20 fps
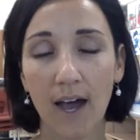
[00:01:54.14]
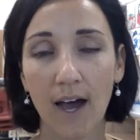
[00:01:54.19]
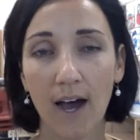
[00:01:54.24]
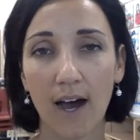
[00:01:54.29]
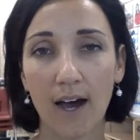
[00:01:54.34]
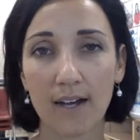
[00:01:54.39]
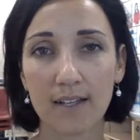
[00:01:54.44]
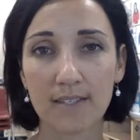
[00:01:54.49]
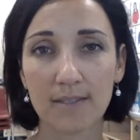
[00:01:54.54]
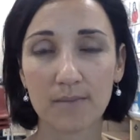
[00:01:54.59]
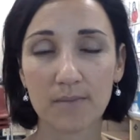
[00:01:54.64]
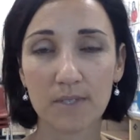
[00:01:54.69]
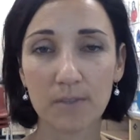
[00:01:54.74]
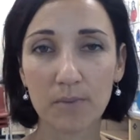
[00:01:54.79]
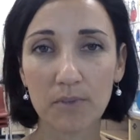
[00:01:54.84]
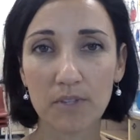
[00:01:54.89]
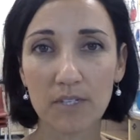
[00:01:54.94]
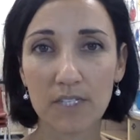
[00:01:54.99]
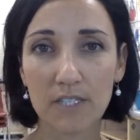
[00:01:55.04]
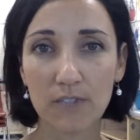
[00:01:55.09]
Uh, some
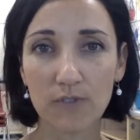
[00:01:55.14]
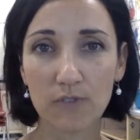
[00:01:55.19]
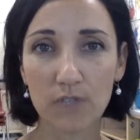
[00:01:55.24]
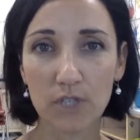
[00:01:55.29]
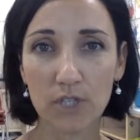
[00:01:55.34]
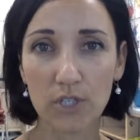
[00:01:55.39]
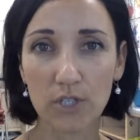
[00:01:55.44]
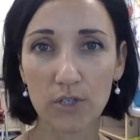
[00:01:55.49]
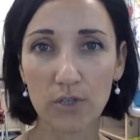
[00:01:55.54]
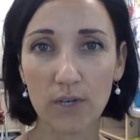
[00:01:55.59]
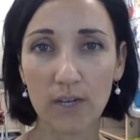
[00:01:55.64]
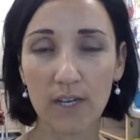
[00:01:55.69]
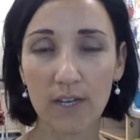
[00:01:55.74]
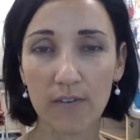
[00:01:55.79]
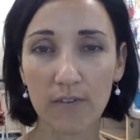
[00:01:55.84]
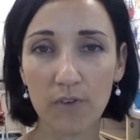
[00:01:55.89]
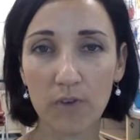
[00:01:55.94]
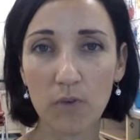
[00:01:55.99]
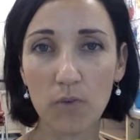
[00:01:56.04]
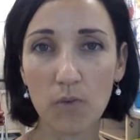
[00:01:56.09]
simple things for you. And
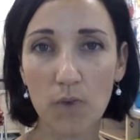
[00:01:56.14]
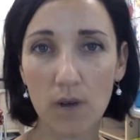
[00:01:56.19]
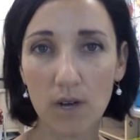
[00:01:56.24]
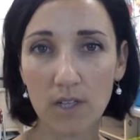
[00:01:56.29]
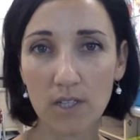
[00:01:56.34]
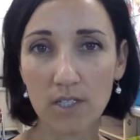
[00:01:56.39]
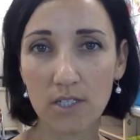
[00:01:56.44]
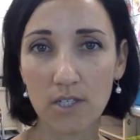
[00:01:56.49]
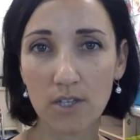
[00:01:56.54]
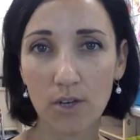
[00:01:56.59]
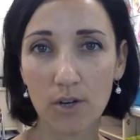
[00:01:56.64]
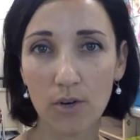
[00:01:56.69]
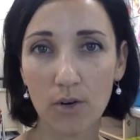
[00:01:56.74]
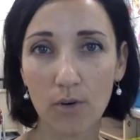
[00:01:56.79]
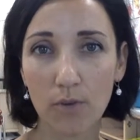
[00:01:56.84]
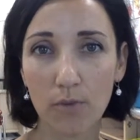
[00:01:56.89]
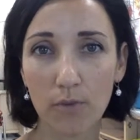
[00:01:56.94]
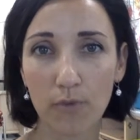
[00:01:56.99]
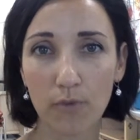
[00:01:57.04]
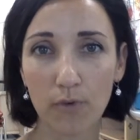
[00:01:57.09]
if you want to
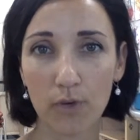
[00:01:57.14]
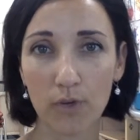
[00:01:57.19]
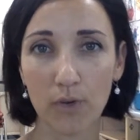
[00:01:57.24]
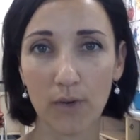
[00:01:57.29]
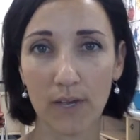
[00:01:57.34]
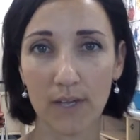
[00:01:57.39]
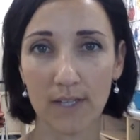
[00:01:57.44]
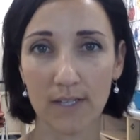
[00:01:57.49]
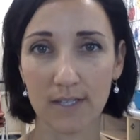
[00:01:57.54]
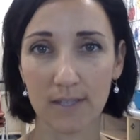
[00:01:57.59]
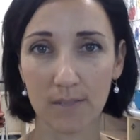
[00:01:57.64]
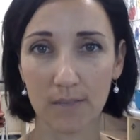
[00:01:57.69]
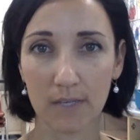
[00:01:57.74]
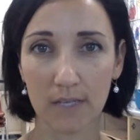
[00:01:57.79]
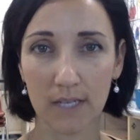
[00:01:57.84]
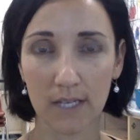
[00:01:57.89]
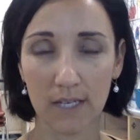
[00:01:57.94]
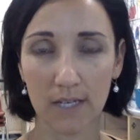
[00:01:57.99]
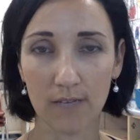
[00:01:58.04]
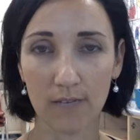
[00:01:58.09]
know before you hand
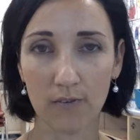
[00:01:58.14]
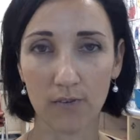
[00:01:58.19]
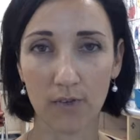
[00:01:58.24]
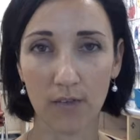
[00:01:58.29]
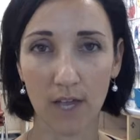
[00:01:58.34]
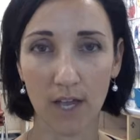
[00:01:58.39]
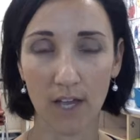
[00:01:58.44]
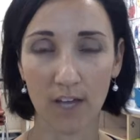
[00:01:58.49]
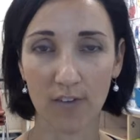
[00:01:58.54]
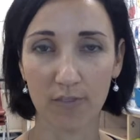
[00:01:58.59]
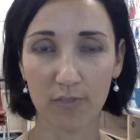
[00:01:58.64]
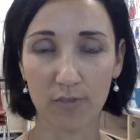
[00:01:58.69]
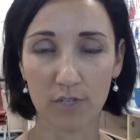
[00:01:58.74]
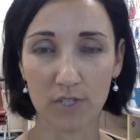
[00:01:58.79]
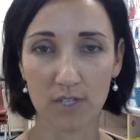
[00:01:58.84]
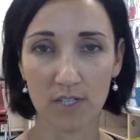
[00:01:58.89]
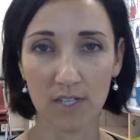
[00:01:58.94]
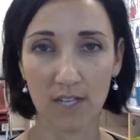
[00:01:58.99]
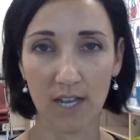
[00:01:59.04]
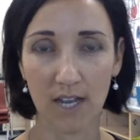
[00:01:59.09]
something in, if you're that kind of
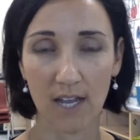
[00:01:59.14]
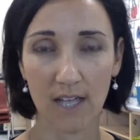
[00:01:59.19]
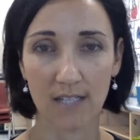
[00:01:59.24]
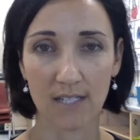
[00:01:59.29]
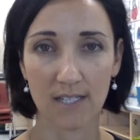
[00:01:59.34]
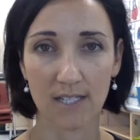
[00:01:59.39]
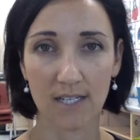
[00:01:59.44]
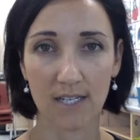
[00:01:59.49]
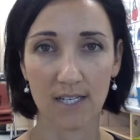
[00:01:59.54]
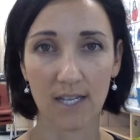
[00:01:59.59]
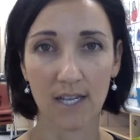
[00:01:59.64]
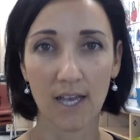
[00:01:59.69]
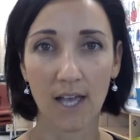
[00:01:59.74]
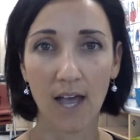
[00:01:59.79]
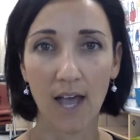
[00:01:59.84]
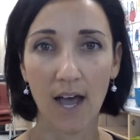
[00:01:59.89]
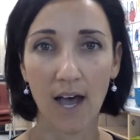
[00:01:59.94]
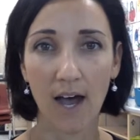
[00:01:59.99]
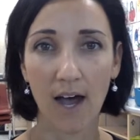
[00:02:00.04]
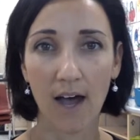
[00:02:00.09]
person that has to
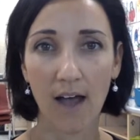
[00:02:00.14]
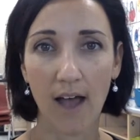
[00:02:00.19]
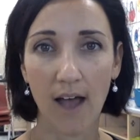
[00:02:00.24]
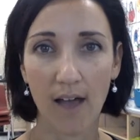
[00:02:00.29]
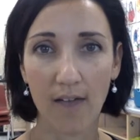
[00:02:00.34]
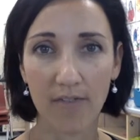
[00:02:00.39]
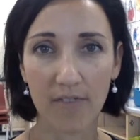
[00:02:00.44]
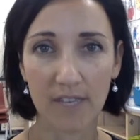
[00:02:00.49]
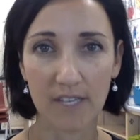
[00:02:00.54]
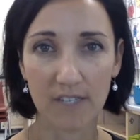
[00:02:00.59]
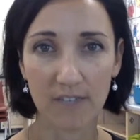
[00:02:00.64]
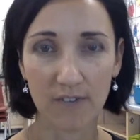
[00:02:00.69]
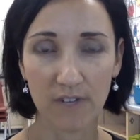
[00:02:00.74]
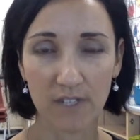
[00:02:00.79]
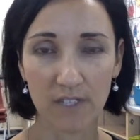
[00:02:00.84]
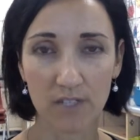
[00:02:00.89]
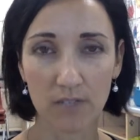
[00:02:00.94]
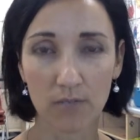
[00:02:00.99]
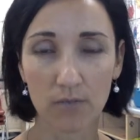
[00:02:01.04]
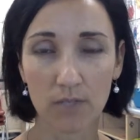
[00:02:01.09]
uh, have things
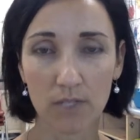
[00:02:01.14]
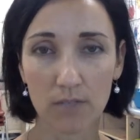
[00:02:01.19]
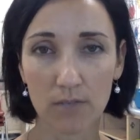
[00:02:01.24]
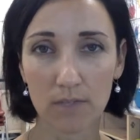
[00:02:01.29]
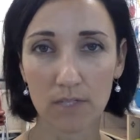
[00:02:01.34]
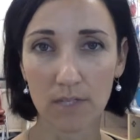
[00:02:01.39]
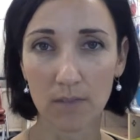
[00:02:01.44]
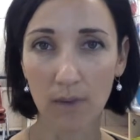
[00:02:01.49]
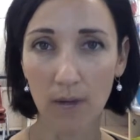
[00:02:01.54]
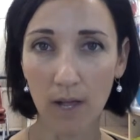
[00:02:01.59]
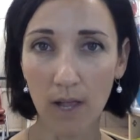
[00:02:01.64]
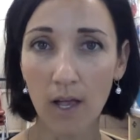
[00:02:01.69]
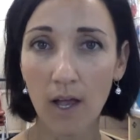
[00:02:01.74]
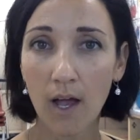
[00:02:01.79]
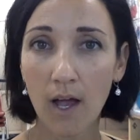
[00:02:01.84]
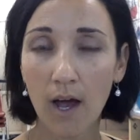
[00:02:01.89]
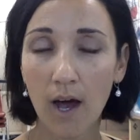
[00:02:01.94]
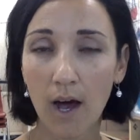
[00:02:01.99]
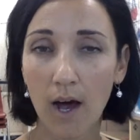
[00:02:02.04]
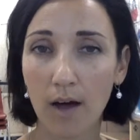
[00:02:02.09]
felt out really, really well,
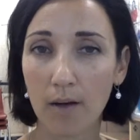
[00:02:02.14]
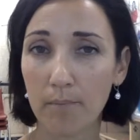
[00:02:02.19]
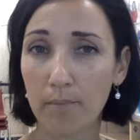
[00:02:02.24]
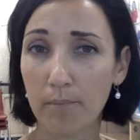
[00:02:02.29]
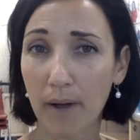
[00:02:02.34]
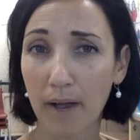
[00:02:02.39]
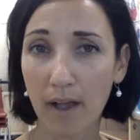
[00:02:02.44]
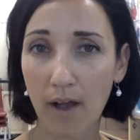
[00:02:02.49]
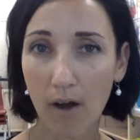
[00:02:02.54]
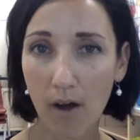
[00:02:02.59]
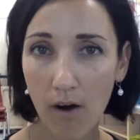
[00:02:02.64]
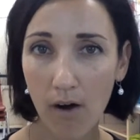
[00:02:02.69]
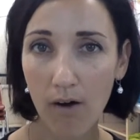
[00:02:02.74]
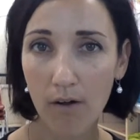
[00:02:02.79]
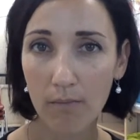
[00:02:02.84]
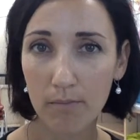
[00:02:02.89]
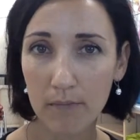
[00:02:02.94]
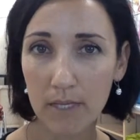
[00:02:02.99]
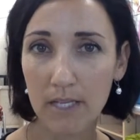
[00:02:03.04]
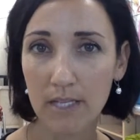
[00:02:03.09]
uh, by
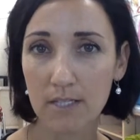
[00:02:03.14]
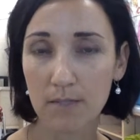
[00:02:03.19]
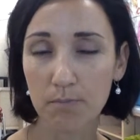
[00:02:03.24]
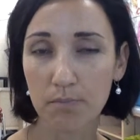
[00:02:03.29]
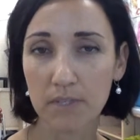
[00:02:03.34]
all means,